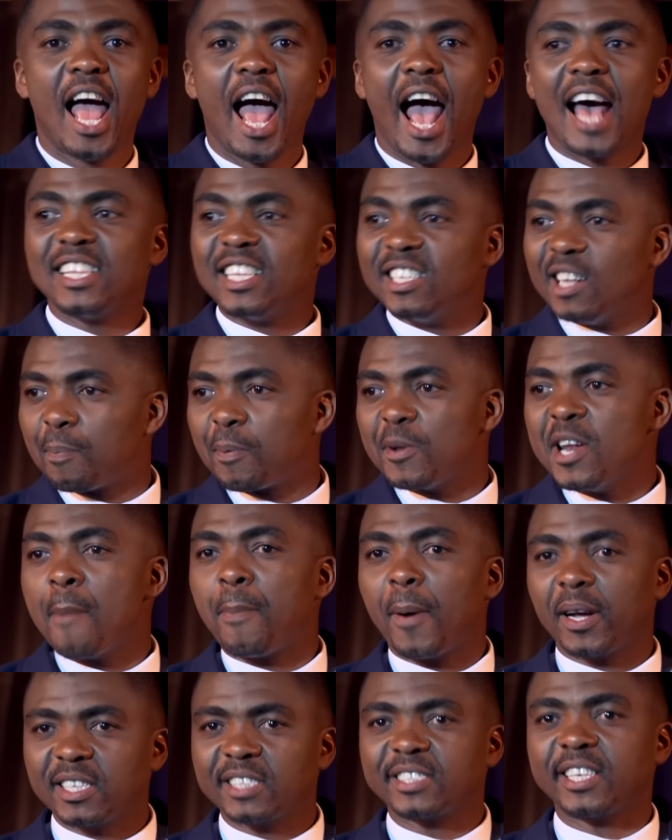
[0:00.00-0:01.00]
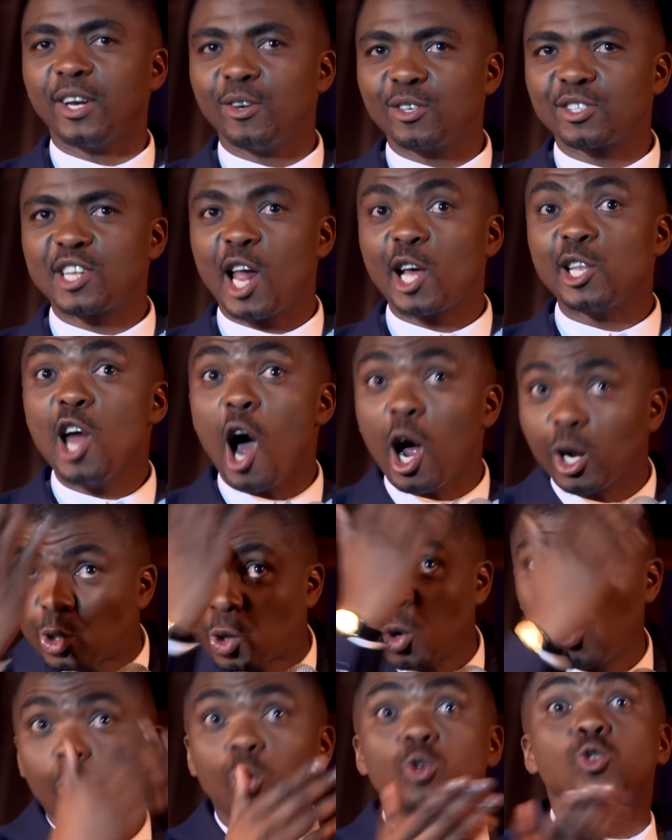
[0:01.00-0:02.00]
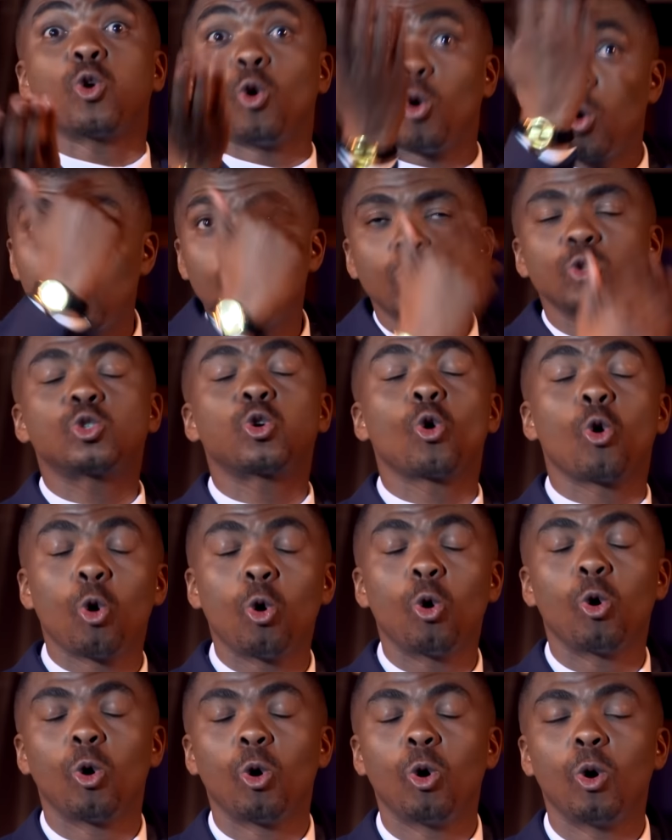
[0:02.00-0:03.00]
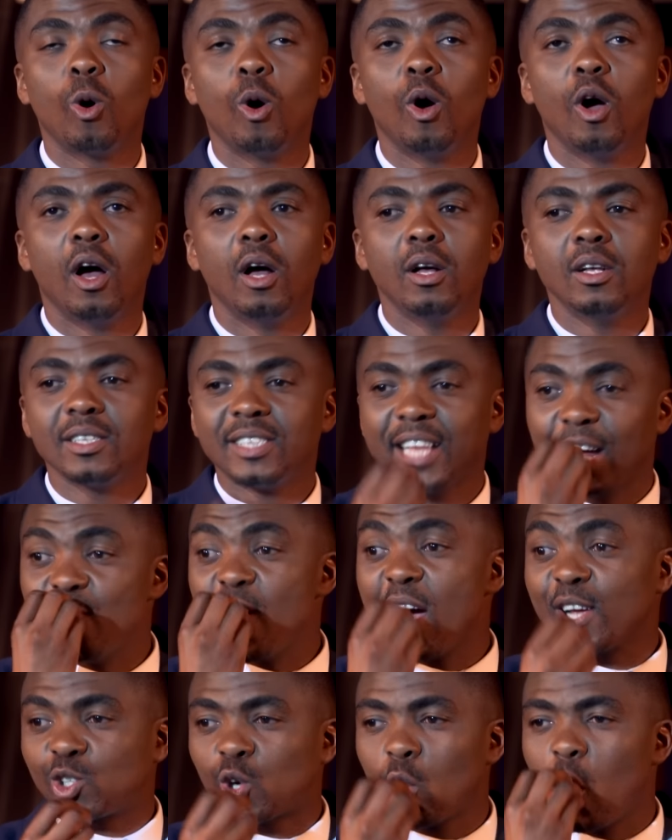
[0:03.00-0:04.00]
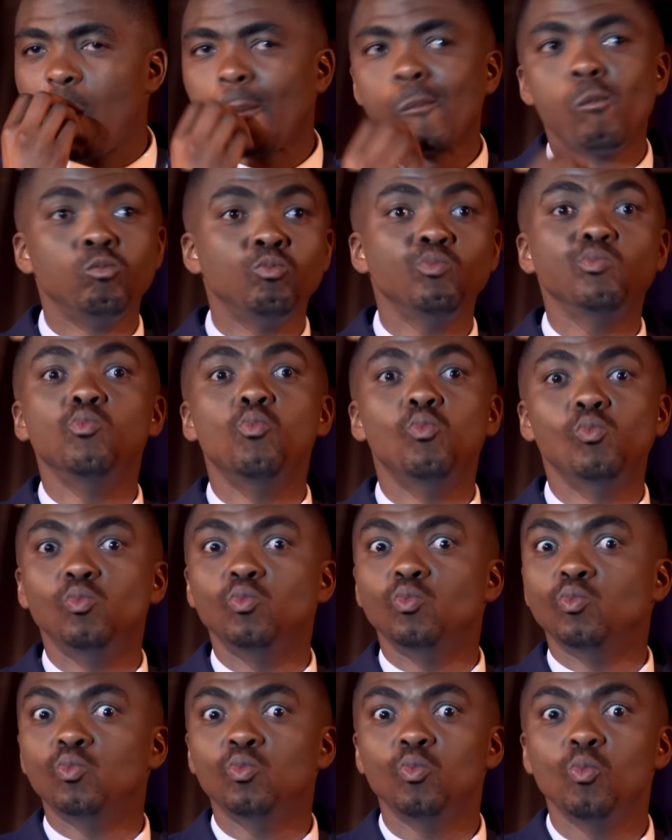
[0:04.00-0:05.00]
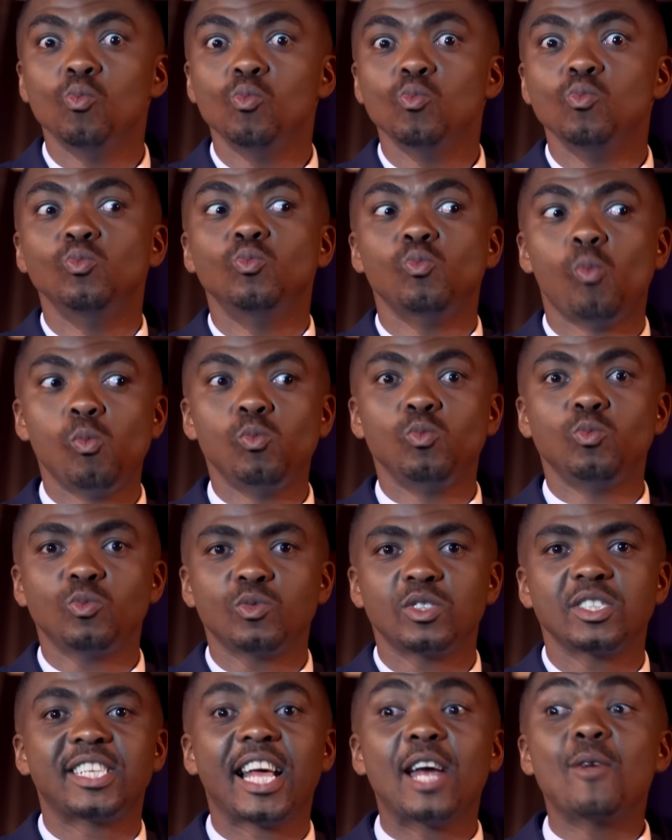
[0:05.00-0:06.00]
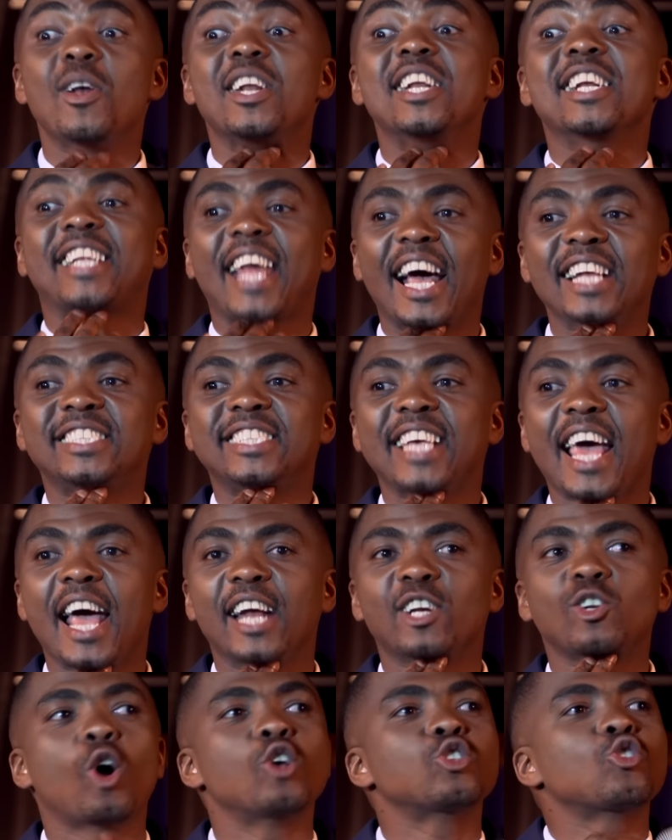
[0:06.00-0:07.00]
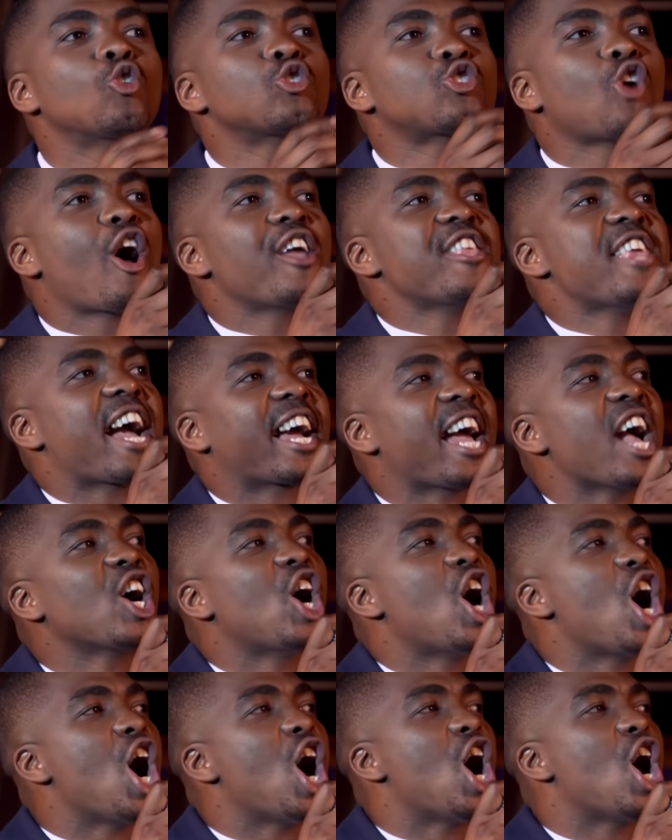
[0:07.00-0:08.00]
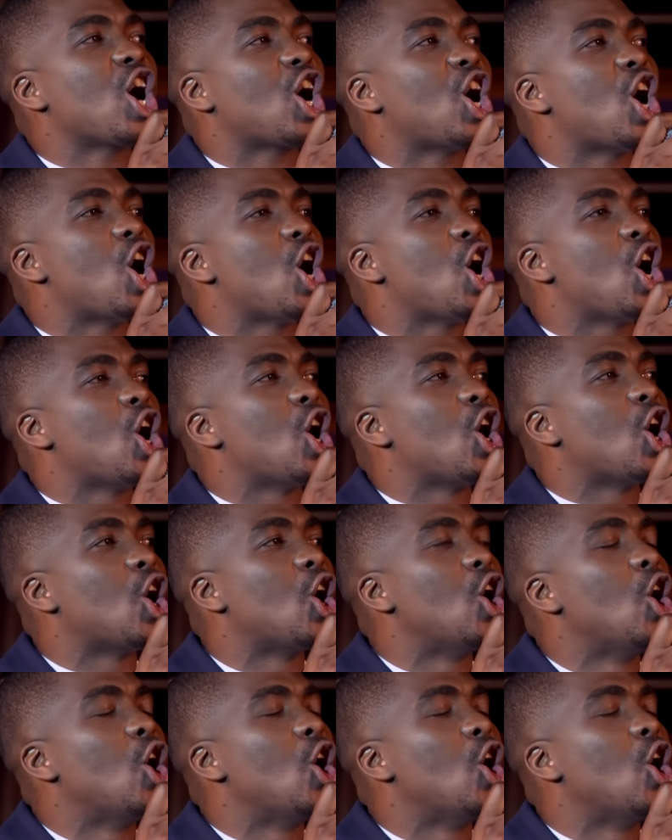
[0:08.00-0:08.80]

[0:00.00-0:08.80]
And then the peanut butter sandwich is like, no, chew, chew, chew. then you are chewing. Mm-hmm. mm Then when it gets here, it goes, uzonyaka ngoku.